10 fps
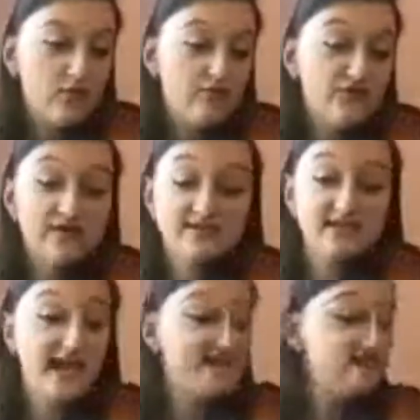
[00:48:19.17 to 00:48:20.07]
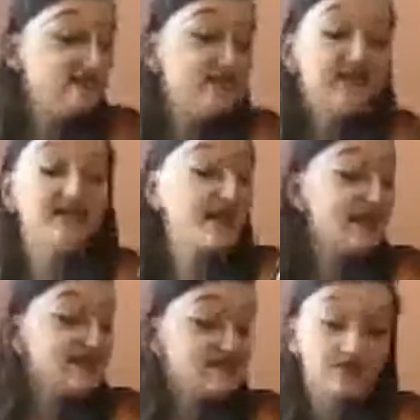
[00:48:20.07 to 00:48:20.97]
firstly, I didn't even
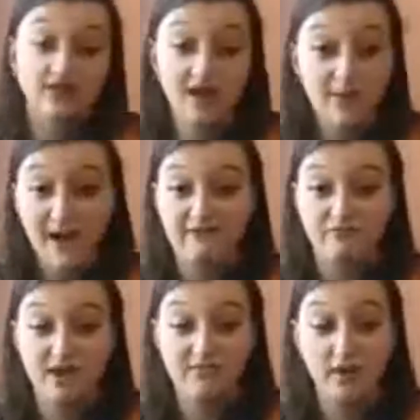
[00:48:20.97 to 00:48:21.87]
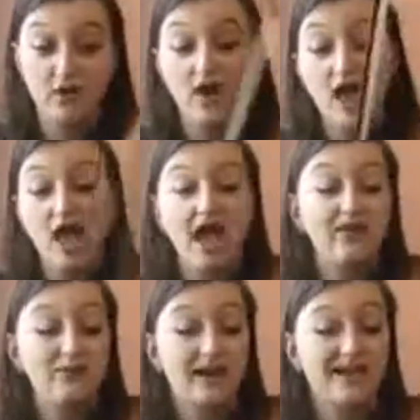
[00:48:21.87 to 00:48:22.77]
get to the top half of my bow,
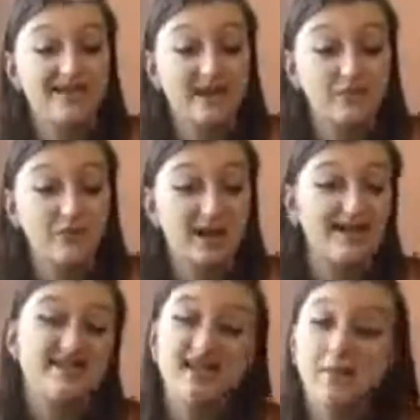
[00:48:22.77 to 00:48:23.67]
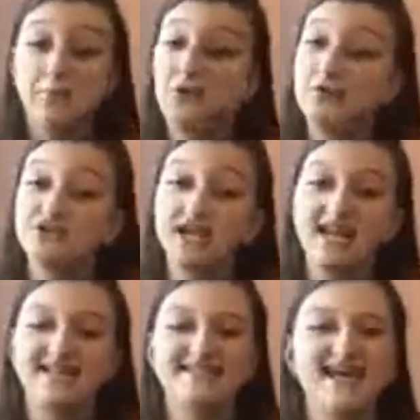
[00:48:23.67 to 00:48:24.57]
and when I did approach it,
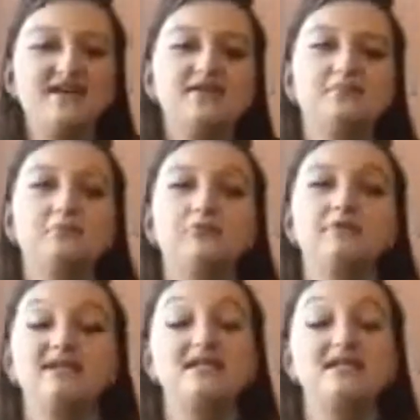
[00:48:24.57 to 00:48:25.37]
it sounded pretty